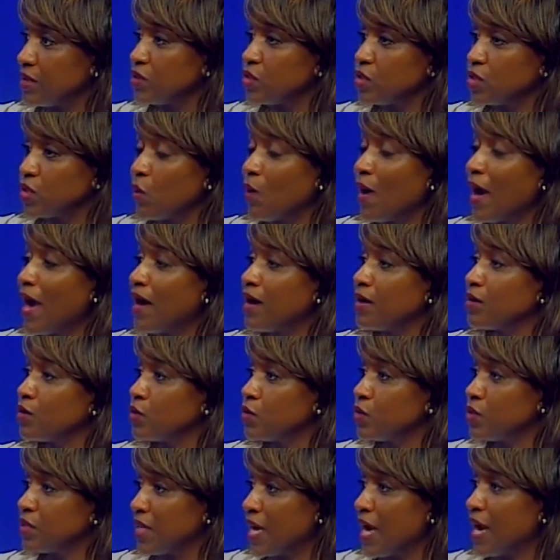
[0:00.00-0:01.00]
And so I
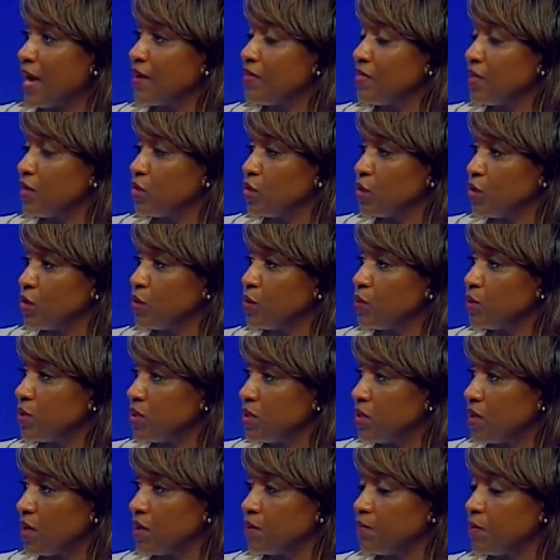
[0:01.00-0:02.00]
understand that you
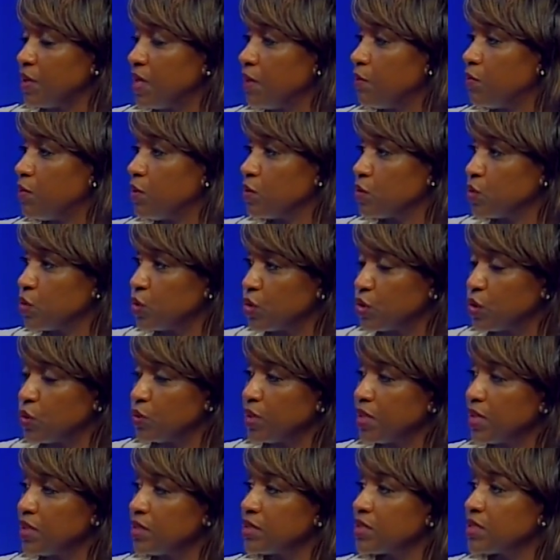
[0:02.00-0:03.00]
as young people or
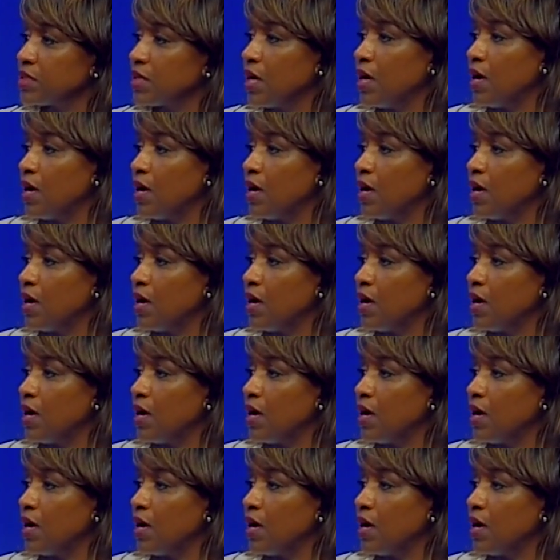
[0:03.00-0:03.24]
students,